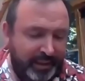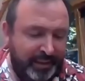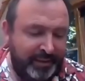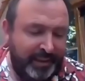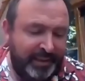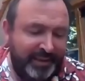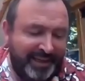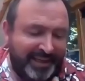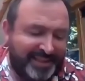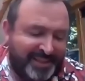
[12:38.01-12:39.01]
And then
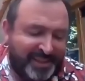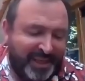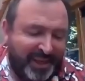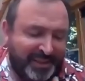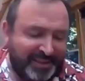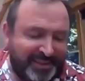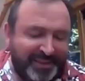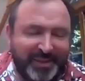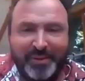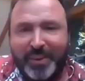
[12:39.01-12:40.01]
just the other, you know,